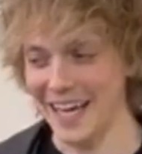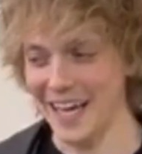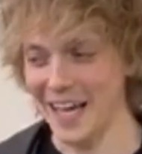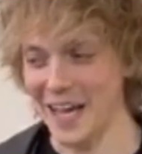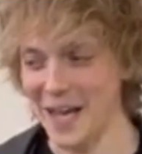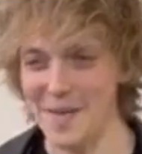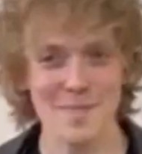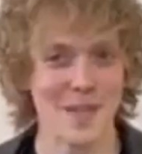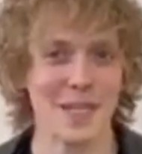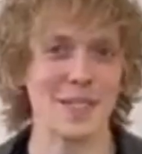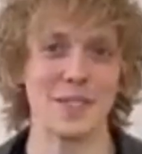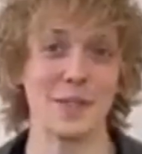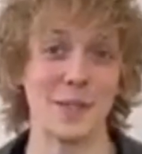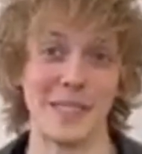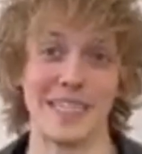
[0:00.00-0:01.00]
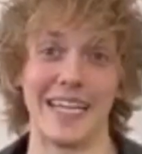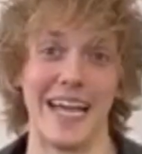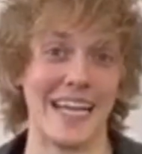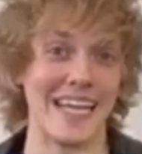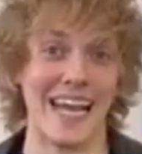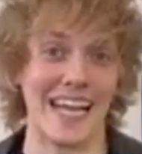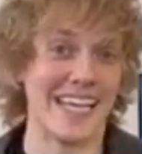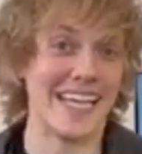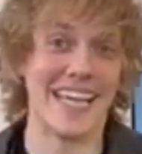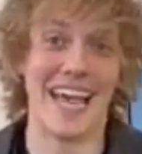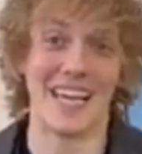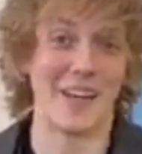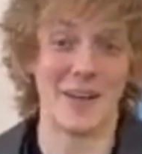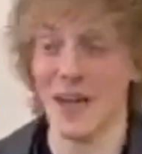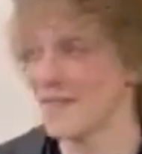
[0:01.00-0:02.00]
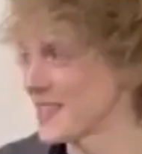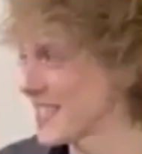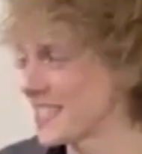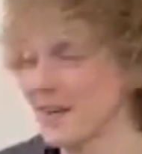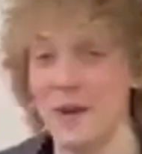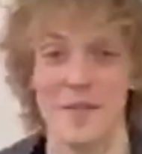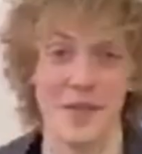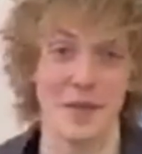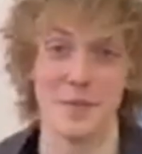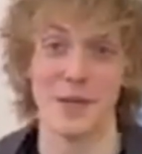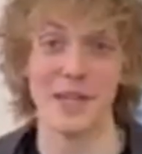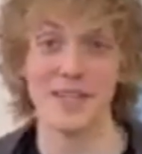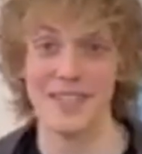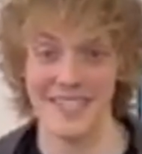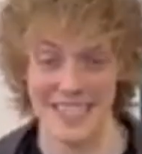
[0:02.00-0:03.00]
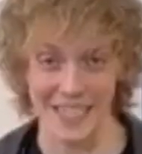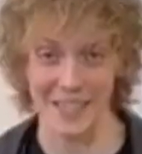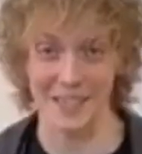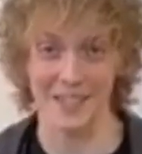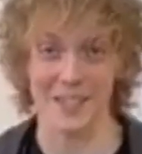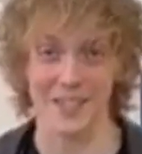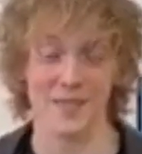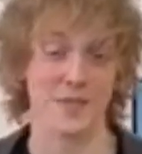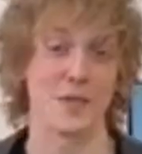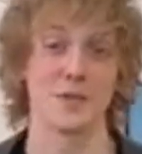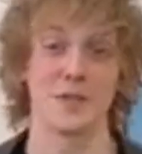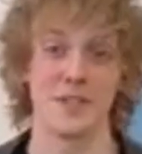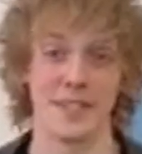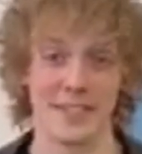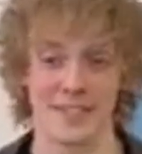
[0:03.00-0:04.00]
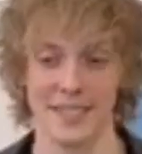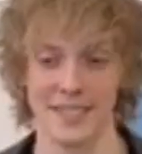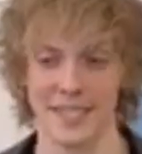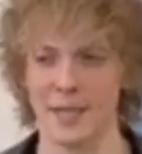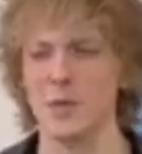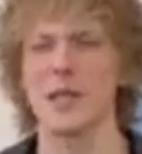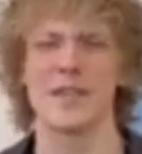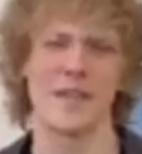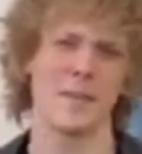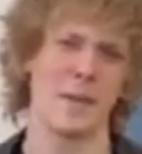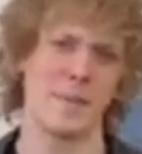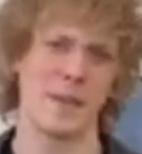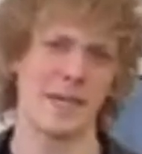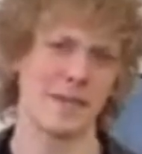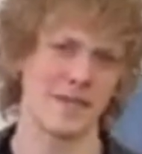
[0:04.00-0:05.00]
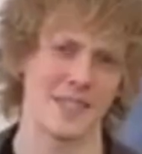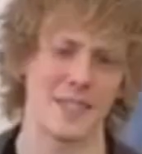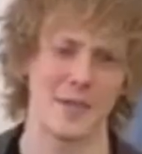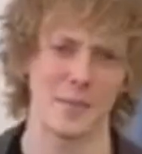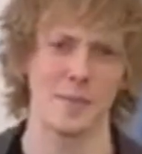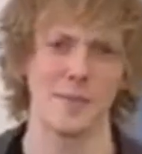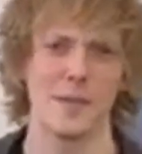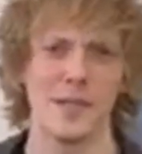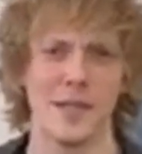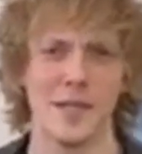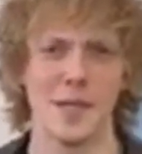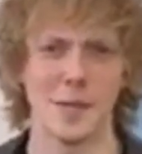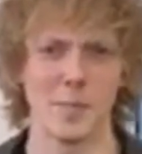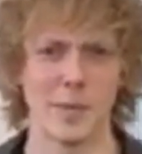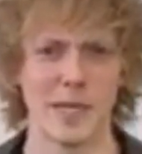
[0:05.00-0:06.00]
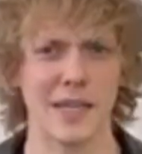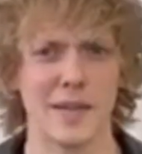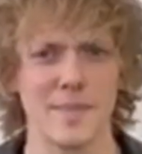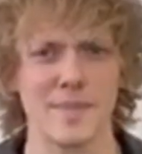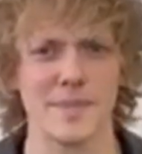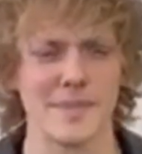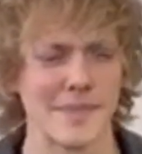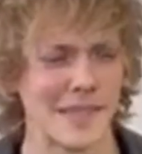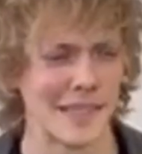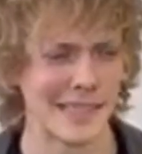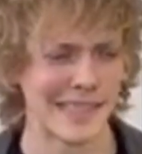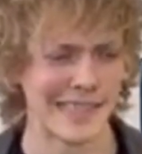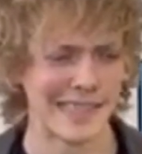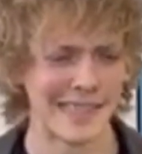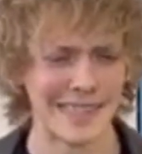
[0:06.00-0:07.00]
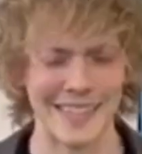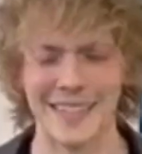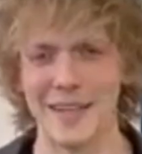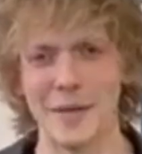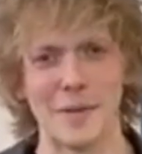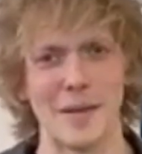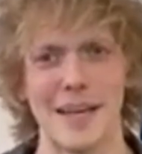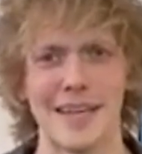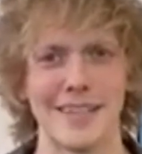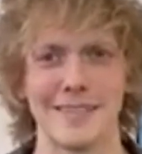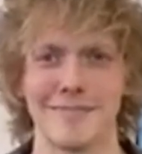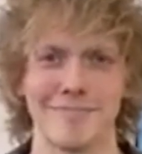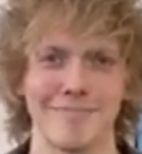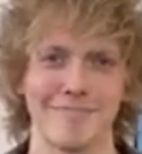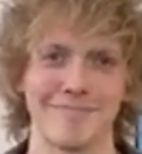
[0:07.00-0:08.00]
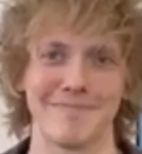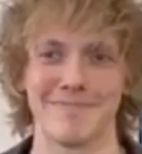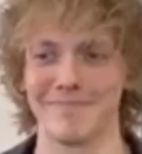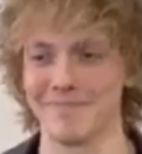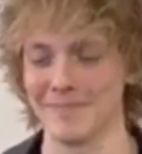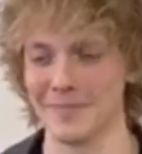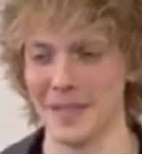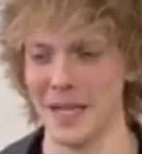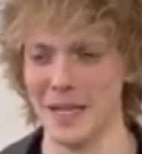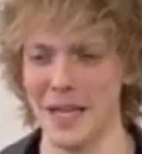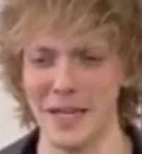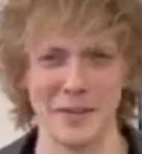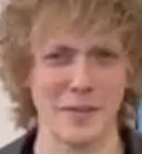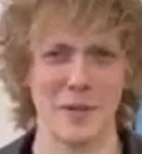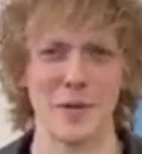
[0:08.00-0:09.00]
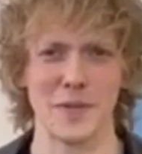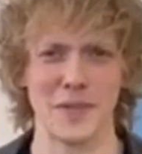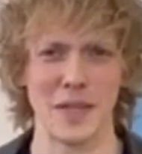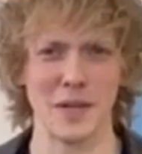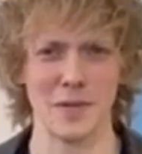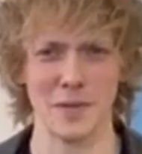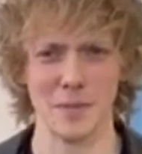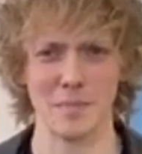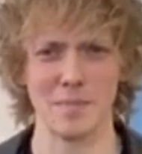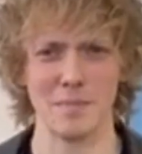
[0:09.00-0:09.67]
gonna do it. I obviously don't have anyone else here because of social distancing. Well, I got my parents here, but you know, I don't know if they know the